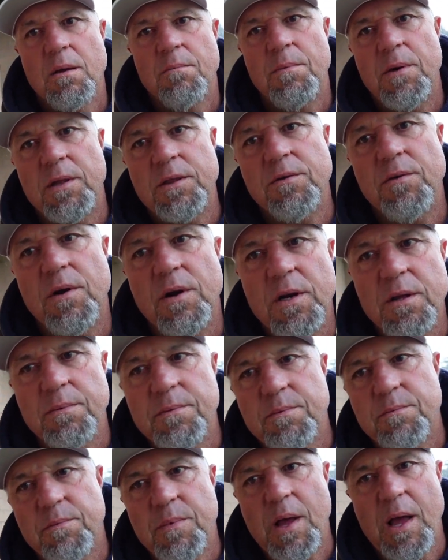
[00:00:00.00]
but they're only
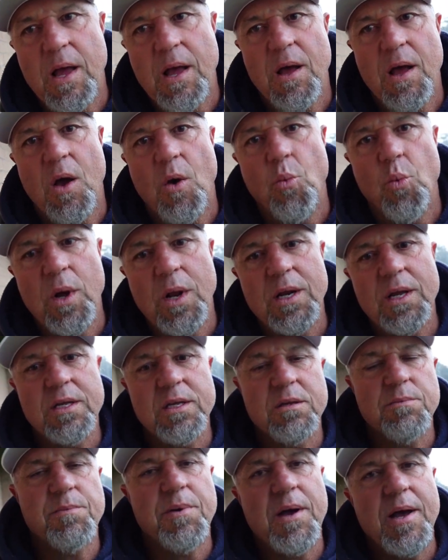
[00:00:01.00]
willing
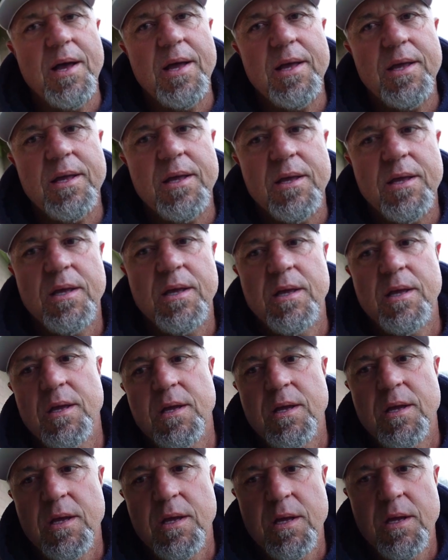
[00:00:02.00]
to pay
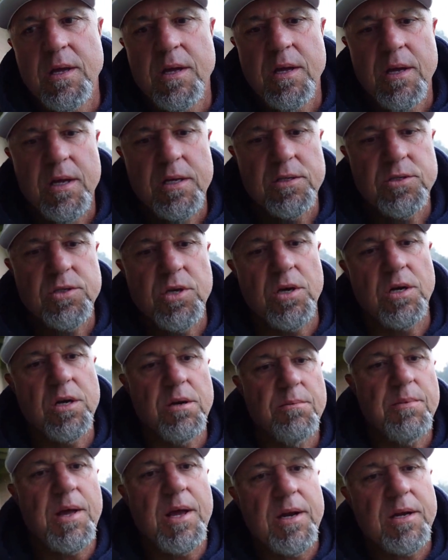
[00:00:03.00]
a certain
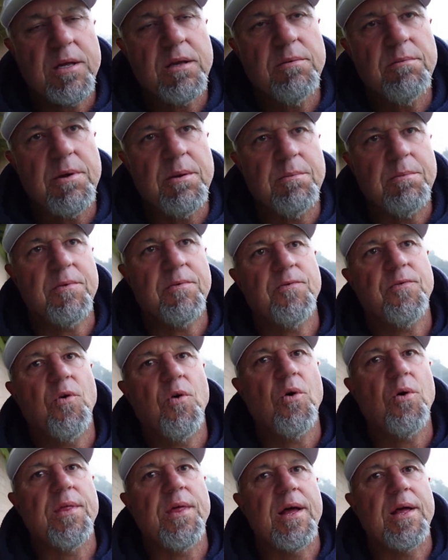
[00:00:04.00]
amount of commitment
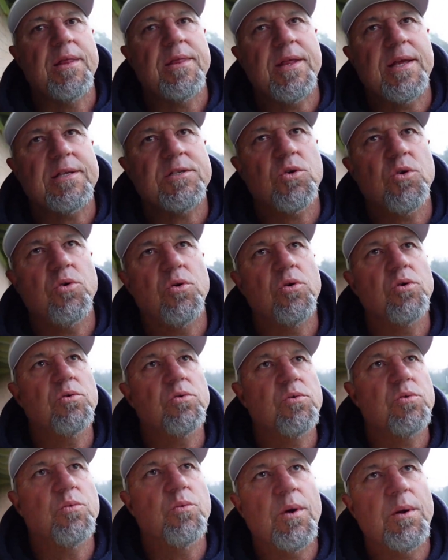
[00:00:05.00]
for that, and that's
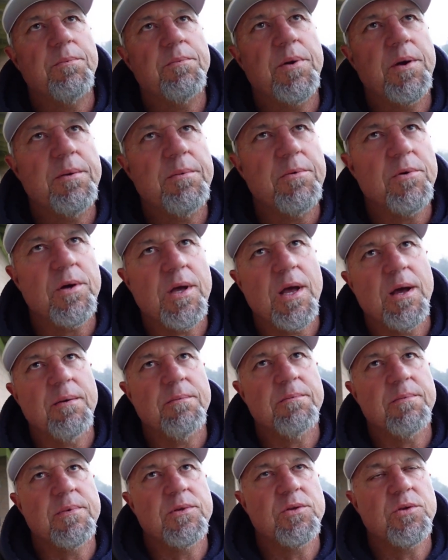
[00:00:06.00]
called, when people
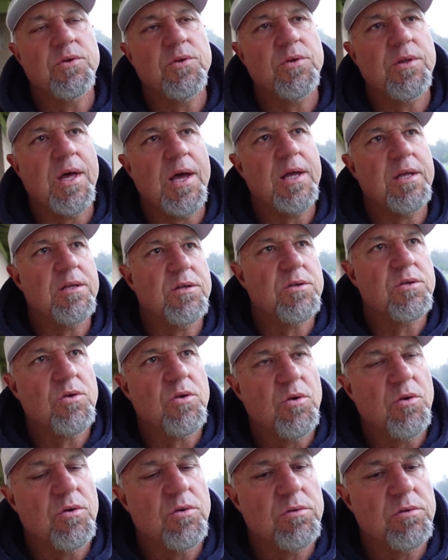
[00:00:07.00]
come and do that, it's
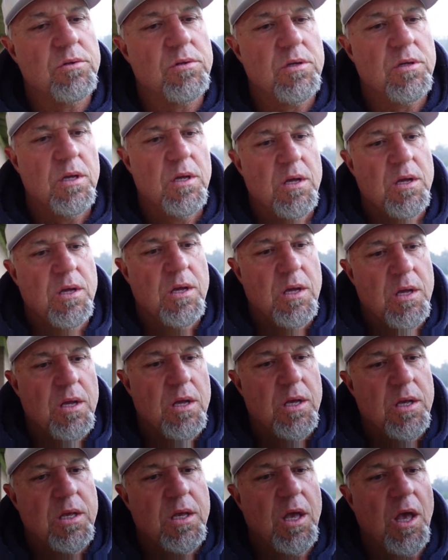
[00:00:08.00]
called
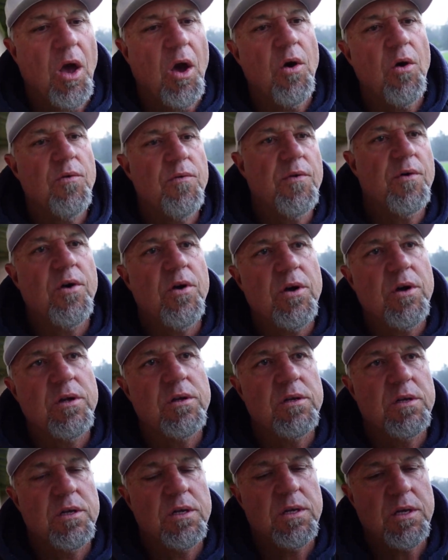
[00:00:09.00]
covert
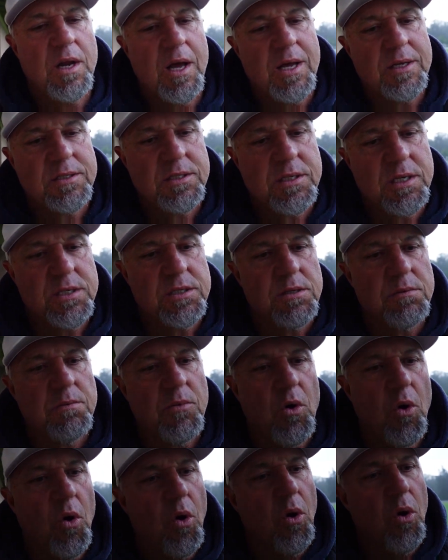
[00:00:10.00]
narcissism
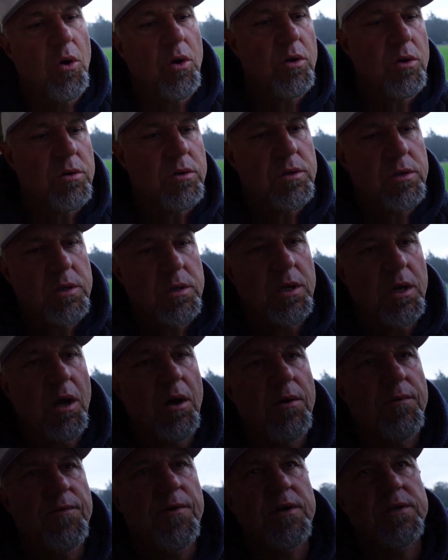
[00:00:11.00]
or
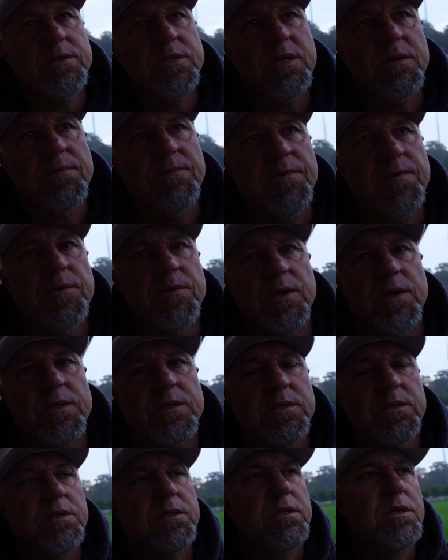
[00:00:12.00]
covert
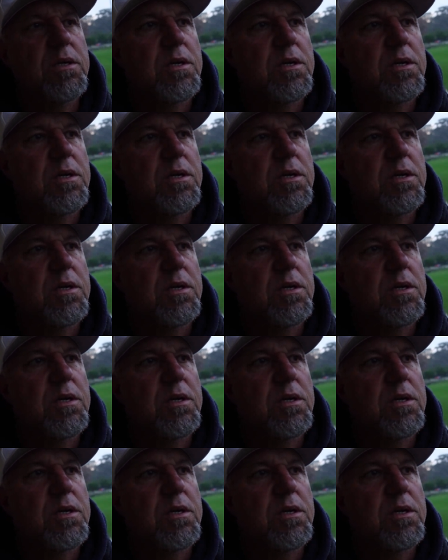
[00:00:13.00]
sinfulness,